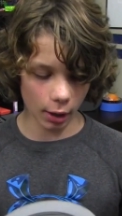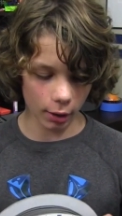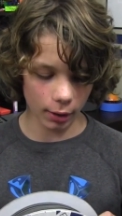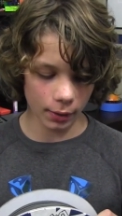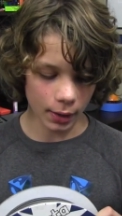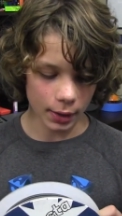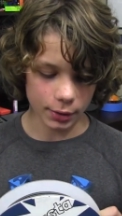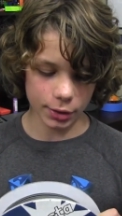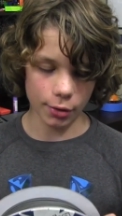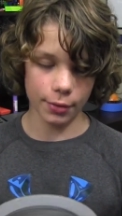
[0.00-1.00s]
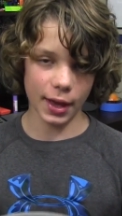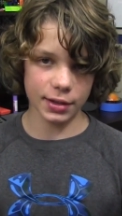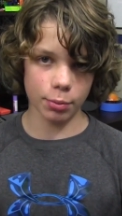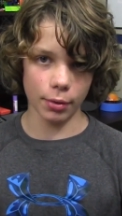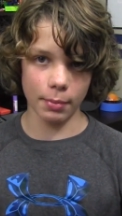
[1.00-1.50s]
uh, so
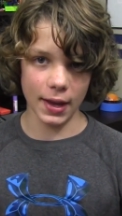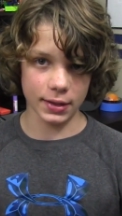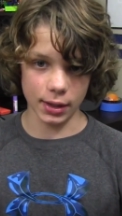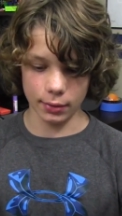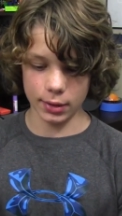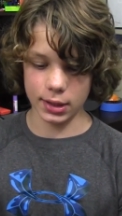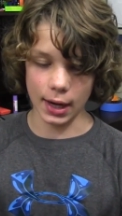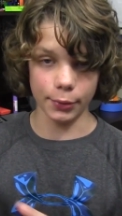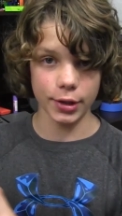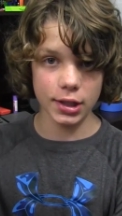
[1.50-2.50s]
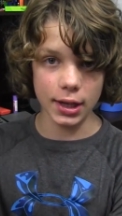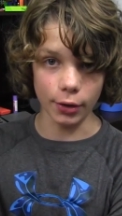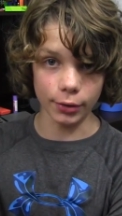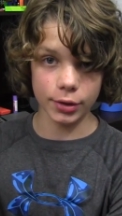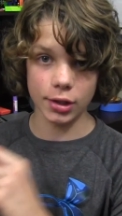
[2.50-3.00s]
that's what makes it stainless steel.
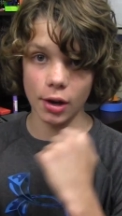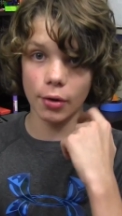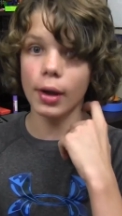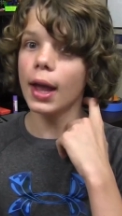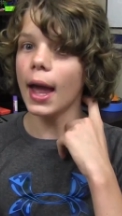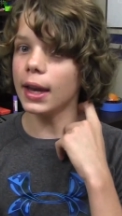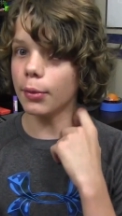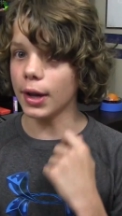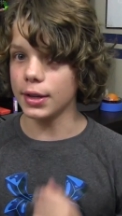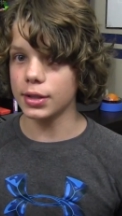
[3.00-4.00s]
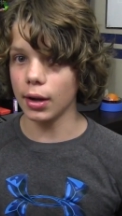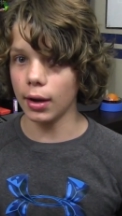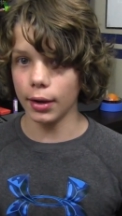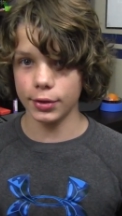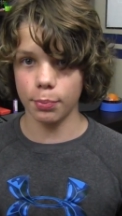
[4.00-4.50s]
So anyways,
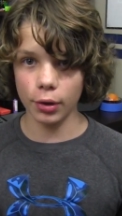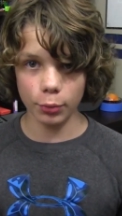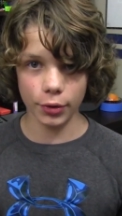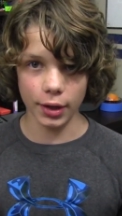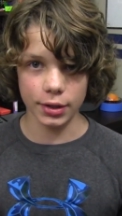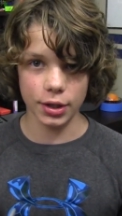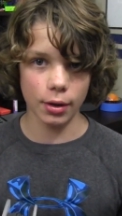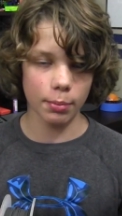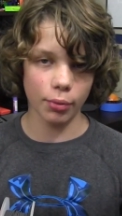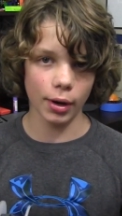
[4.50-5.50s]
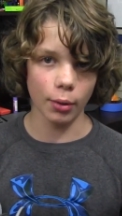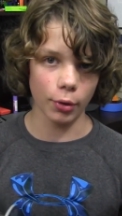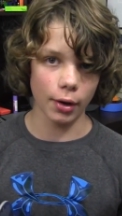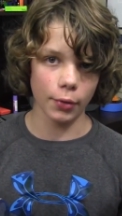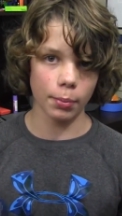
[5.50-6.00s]
uh, to print with this, you can print at
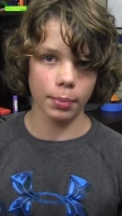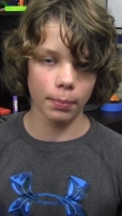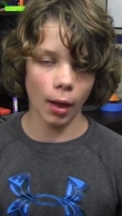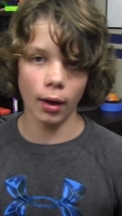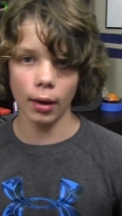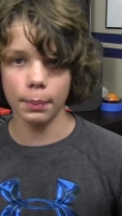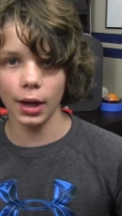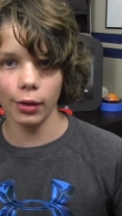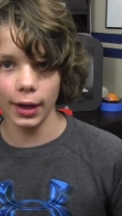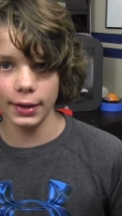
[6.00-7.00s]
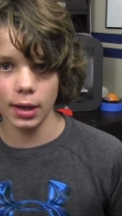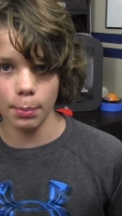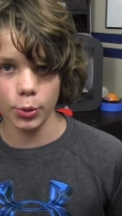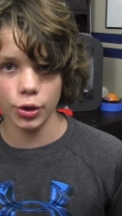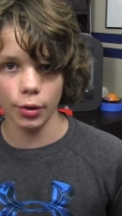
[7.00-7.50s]
whatever uh, P L A
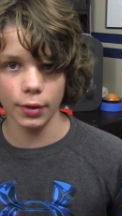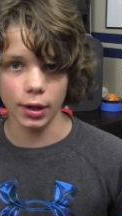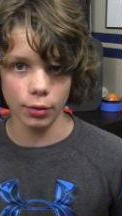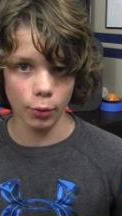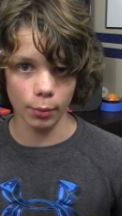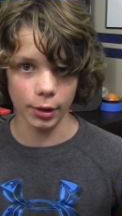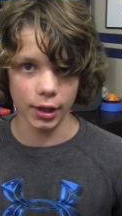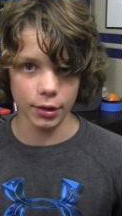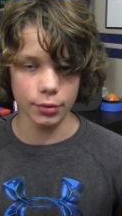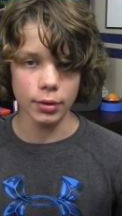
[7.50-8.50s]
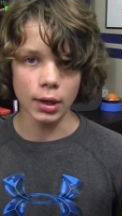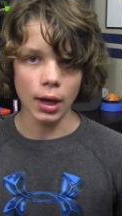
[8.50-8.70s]
temperature that you normally do.